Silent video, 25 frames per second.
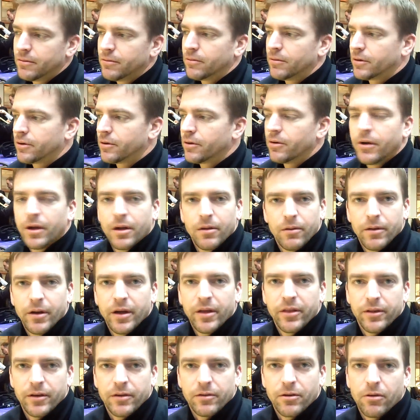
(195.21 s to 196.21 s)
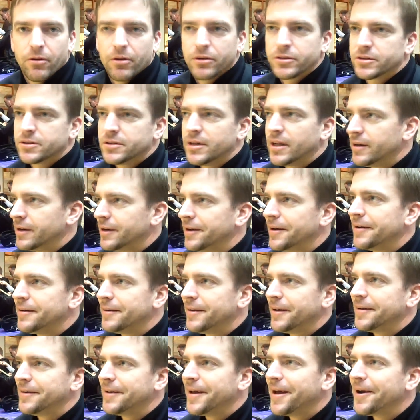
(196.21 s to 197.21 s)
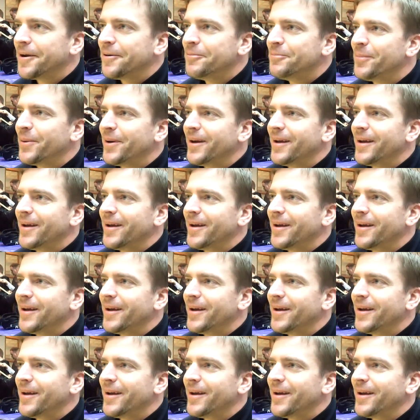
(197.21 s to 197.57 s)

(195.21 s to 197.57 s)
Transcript: recruiting with, and of course didn't get them.